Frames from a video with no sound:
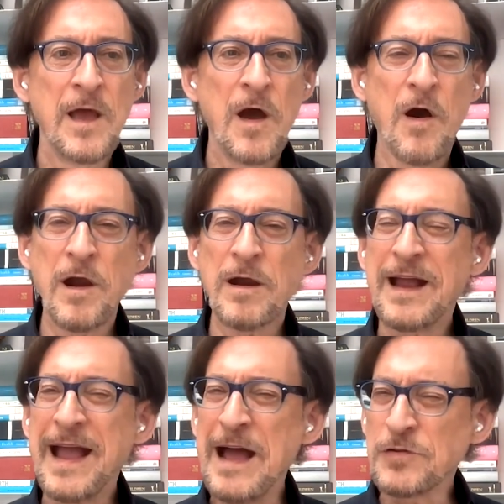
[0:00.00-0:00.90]
are
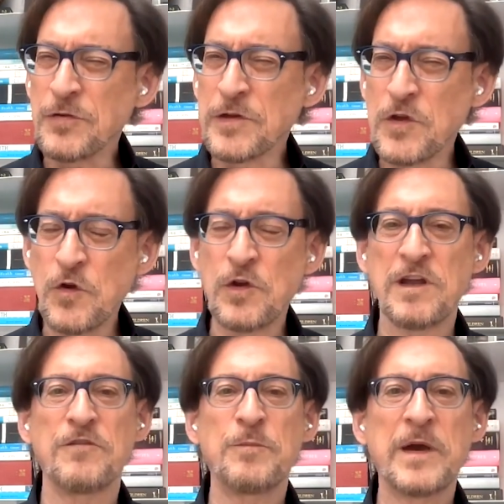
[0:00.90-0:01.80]

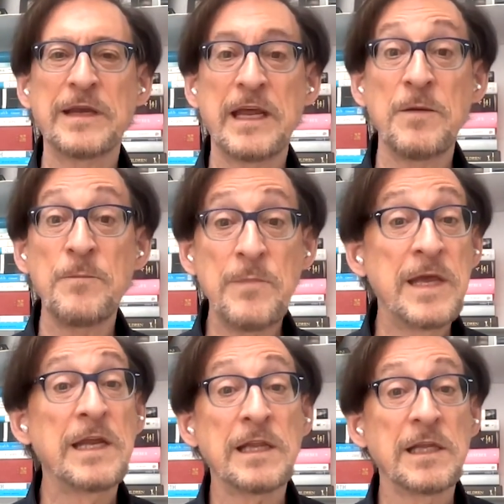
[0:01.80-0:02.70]
counterintuitive but can
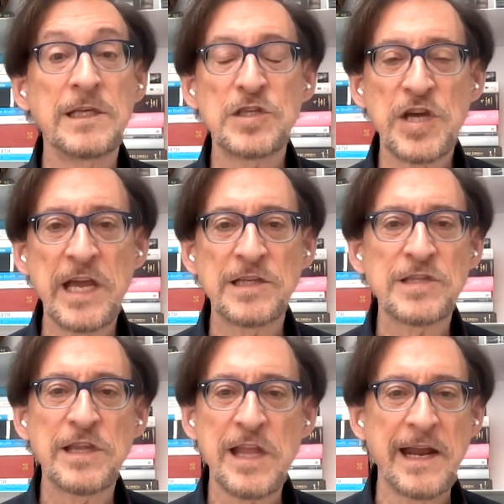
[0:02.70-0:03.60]
immediately change
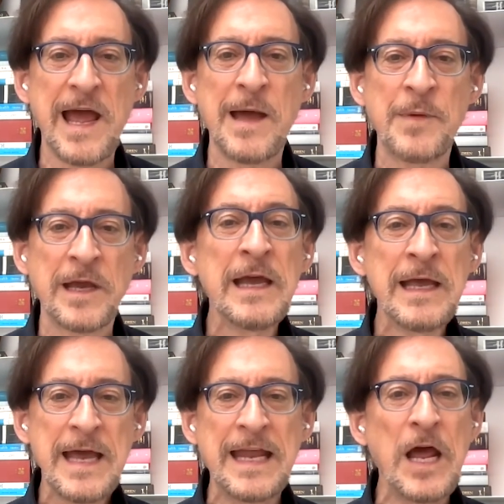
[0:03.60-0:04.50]
the dynamic
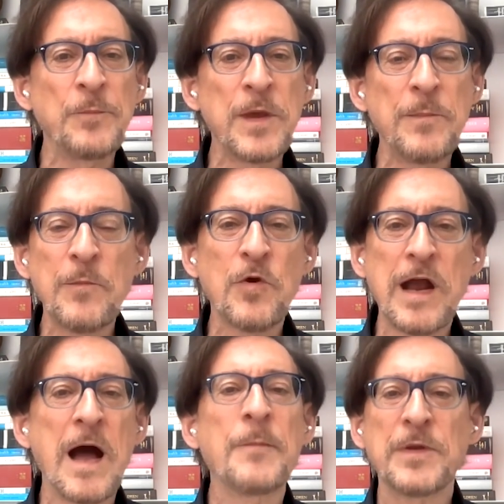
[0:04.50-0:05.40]
and help you be more
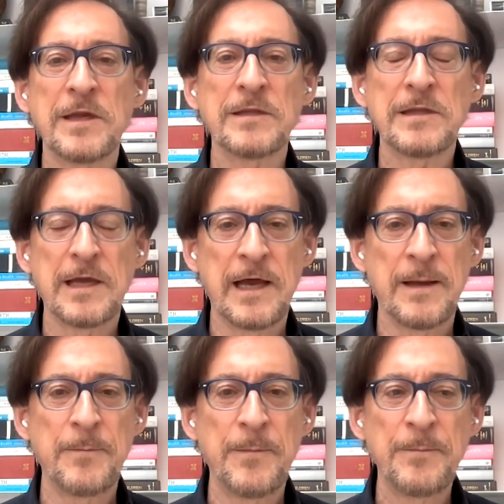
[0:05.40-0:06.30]
competent
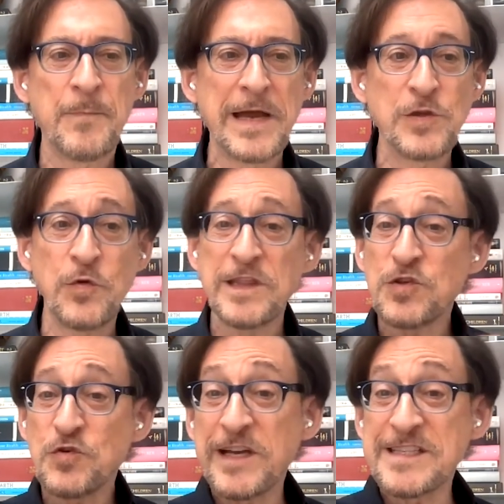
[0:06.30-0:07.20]
um, by doing the
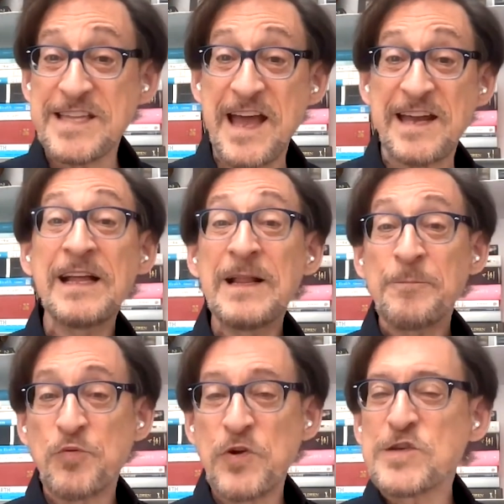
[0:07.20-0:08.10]
tricks that
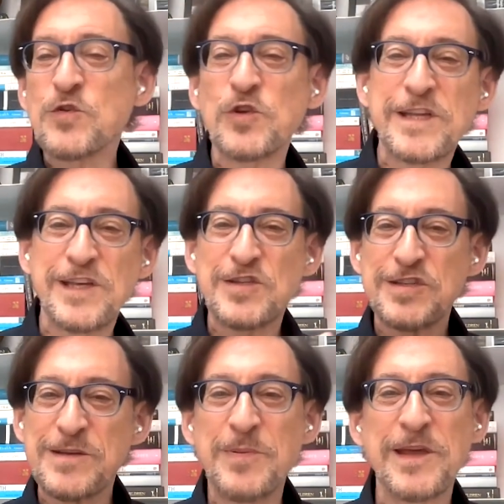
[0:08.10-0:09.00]
preschool teachers
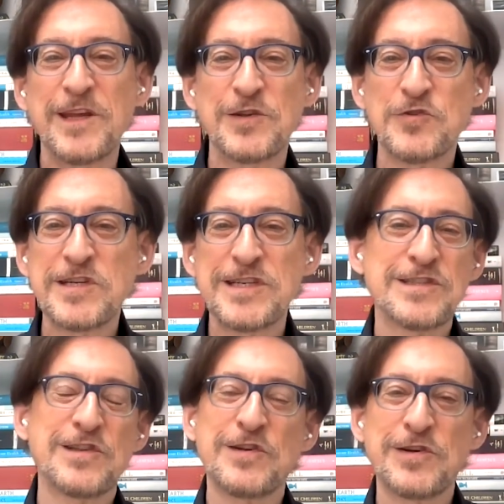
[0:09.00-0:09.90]
and pediatricians
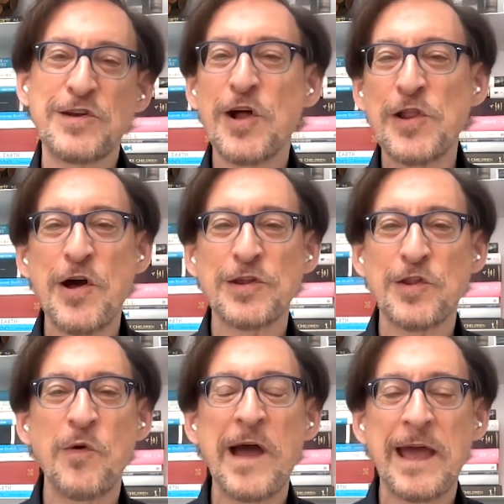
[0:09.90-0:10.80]
learn along the
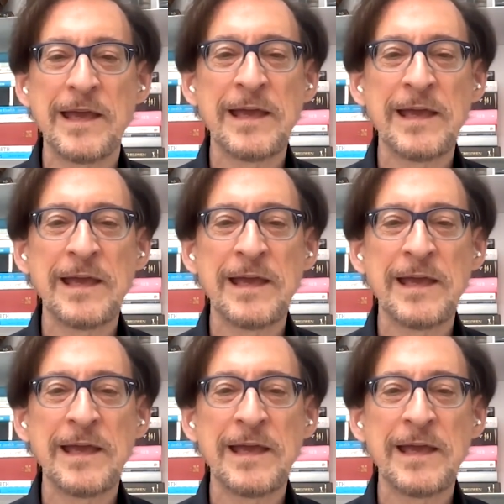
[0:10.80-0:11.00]
way.